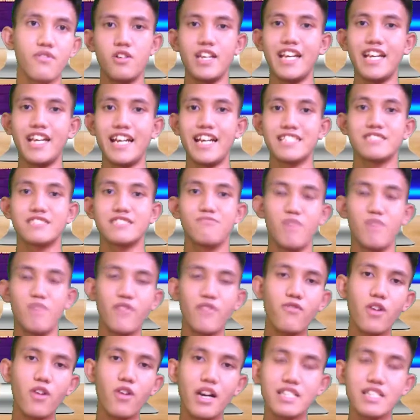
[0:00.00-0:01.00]
Okay guys,
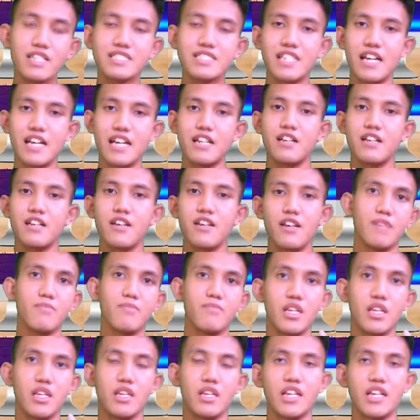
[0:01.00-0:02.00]
before I start, let
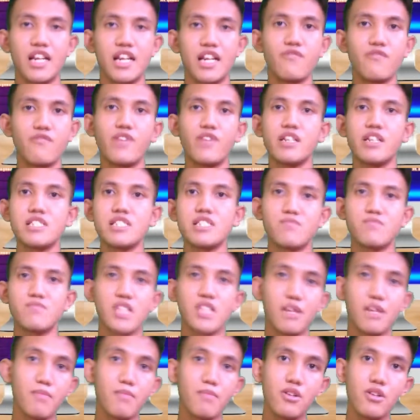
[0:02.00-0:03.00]
me clarify
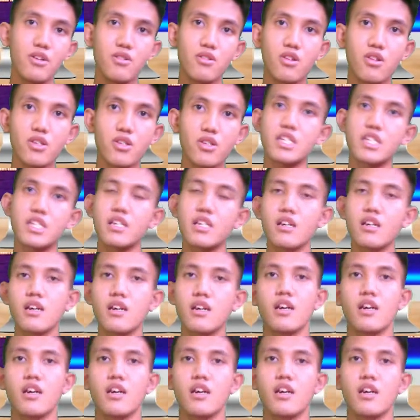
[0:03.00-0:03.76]
something about logic.